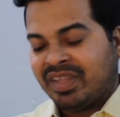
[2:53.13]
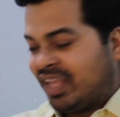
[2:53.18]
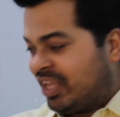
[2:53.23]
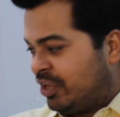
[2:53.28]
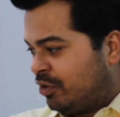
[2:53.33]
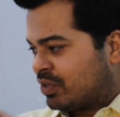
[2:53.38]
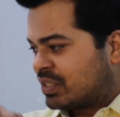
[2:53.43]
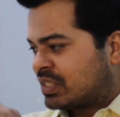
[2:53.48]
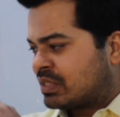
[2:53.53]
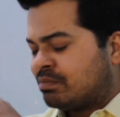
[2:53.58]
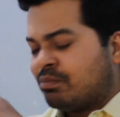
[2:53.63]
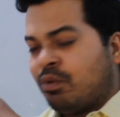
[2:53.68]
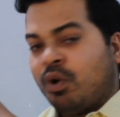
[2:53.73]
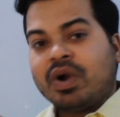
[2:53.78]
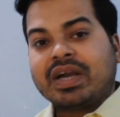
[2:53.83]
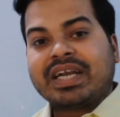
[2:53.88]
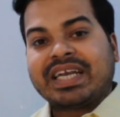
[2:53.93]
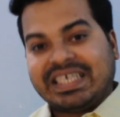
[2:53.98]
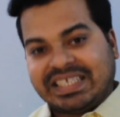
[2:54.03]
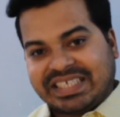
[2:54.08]
Your
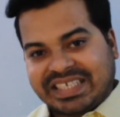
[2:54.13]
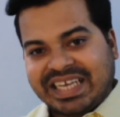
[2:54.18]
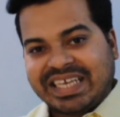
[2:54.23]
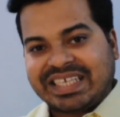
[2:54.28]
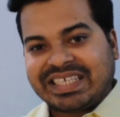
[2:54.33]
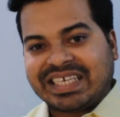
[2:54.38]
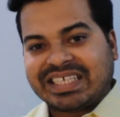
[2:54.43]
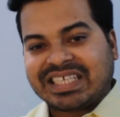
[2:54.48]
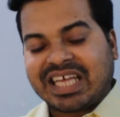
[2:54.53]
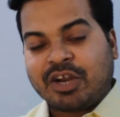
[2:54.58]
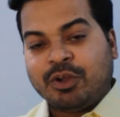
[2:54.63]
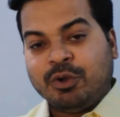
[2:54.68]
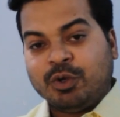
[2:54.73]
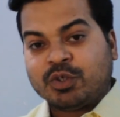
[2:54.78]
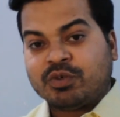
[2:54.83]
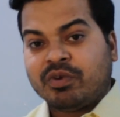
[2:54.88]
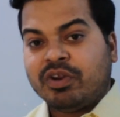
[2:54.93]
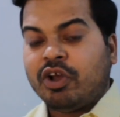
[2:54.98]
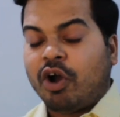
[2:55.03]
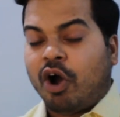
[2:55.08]
smoke test cases are
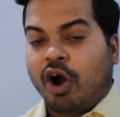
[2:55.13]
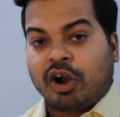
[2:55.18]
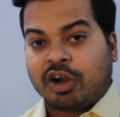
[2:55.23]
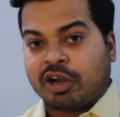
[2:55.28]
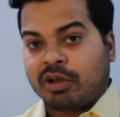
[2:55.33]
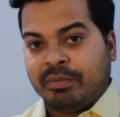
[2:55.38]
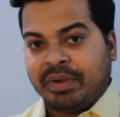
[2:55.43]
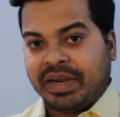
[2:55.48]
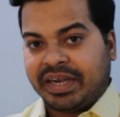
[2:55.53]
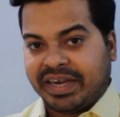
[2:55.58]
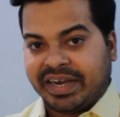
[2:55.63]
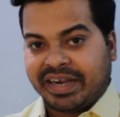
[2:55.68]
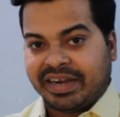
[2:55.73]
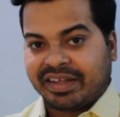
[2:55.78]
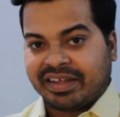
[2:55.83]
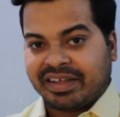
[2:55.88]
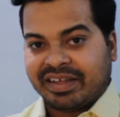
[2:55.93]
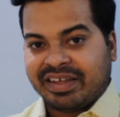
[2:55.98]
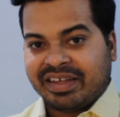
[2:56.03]
usually automated.